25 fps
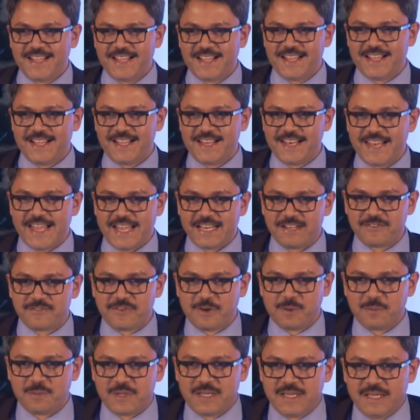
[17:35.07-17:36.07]
uh, land
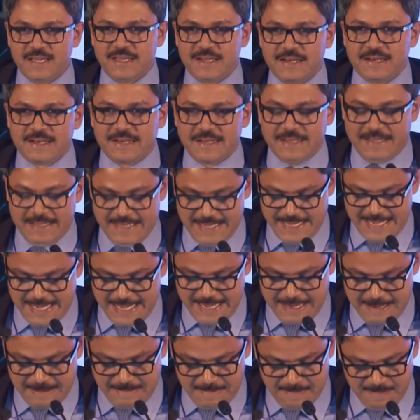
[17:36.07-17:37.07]
from here
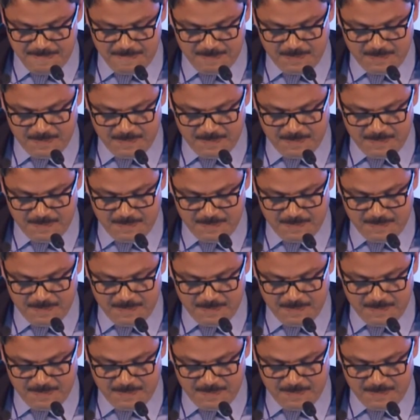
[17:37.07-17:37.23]
uh,